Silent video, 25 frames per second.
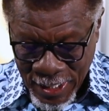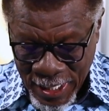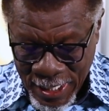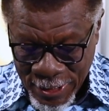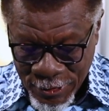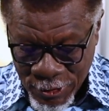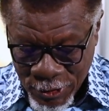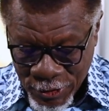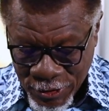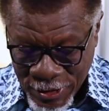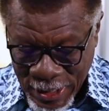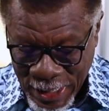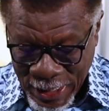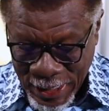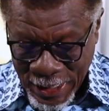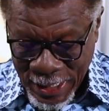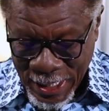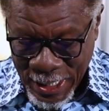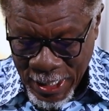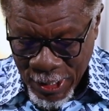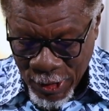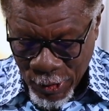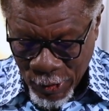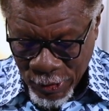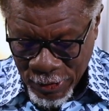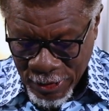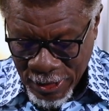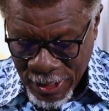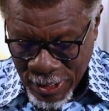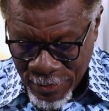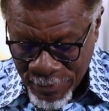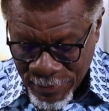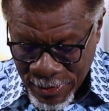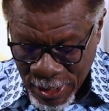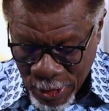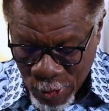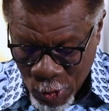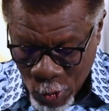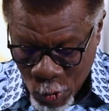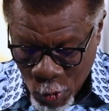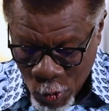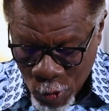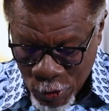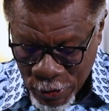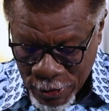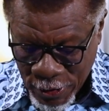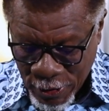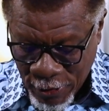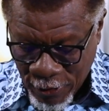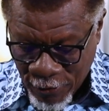"And you shall lay on them the
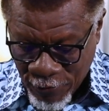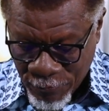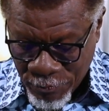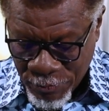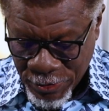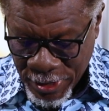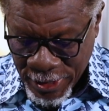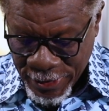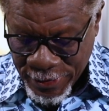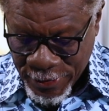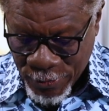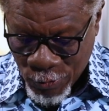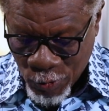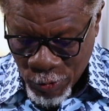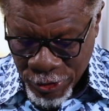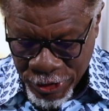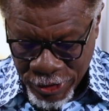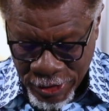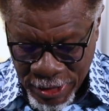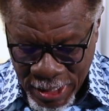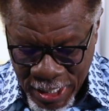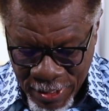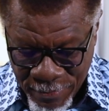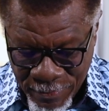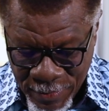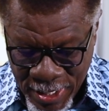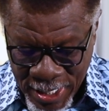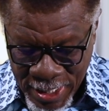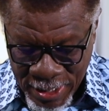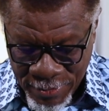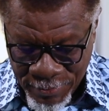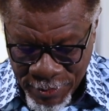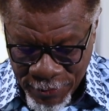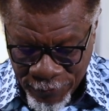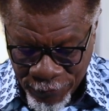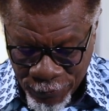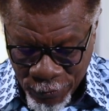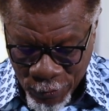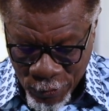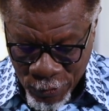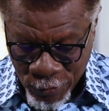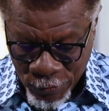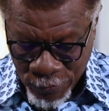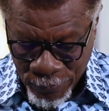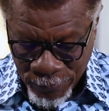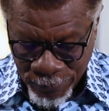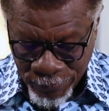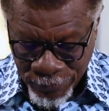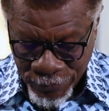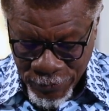quarter of bricks which they made
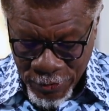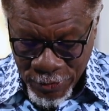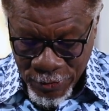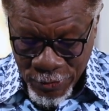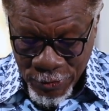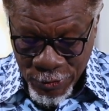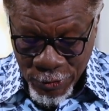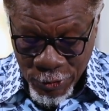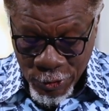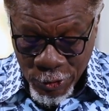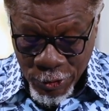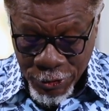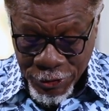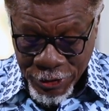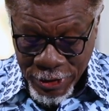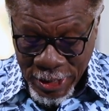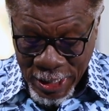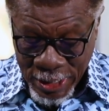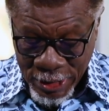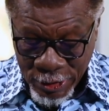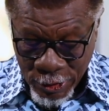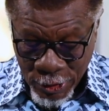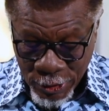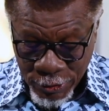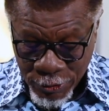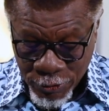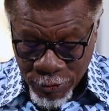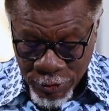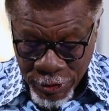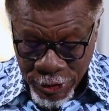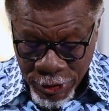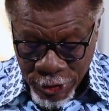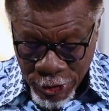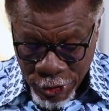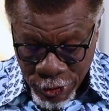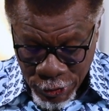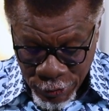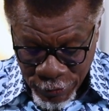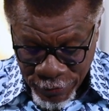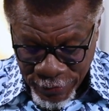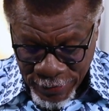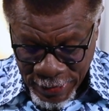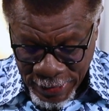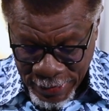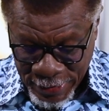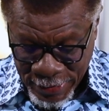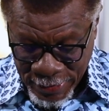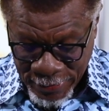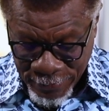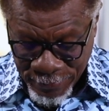before. You shall not reduce
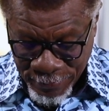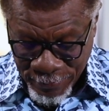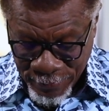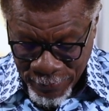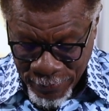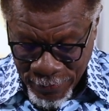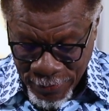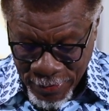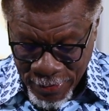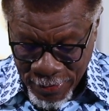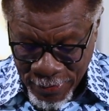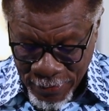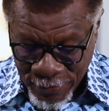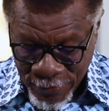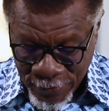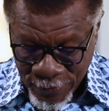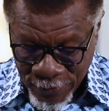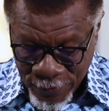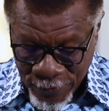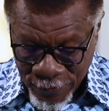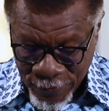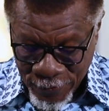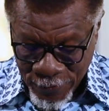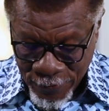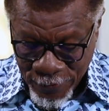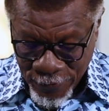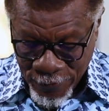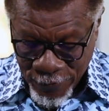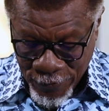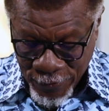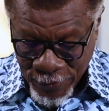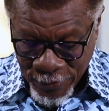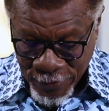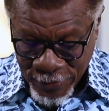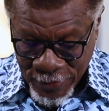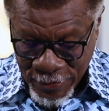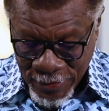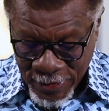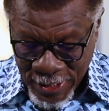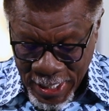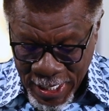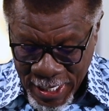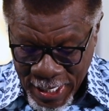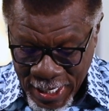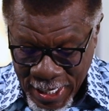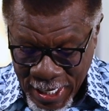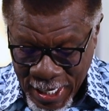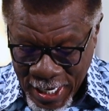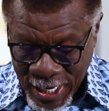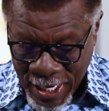it, for
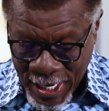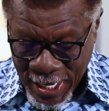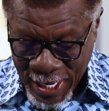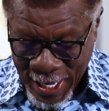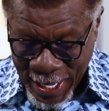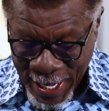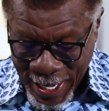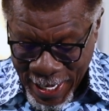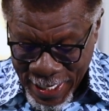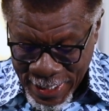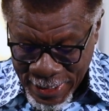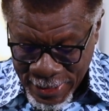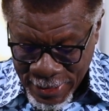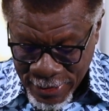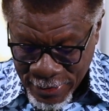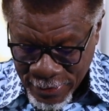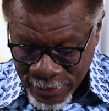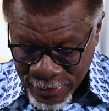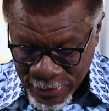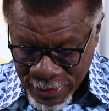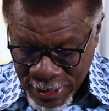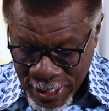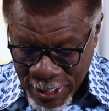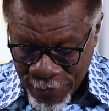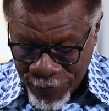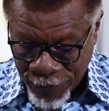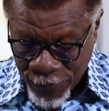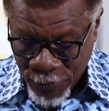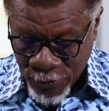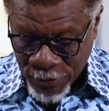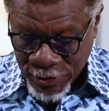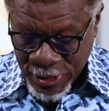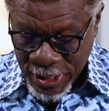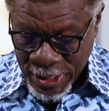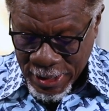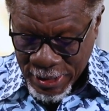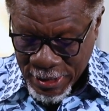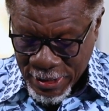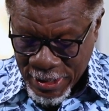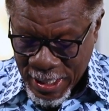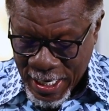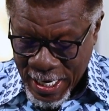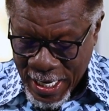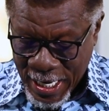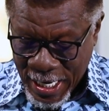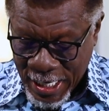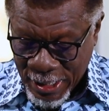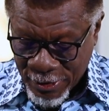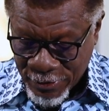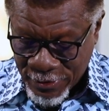they are idle. Therefore they
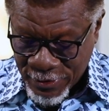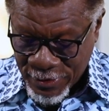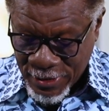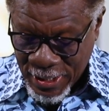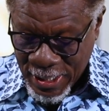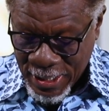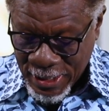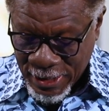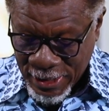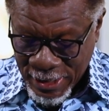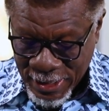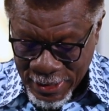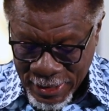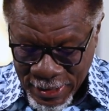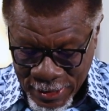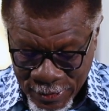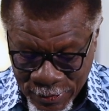cry out, saying, 'Let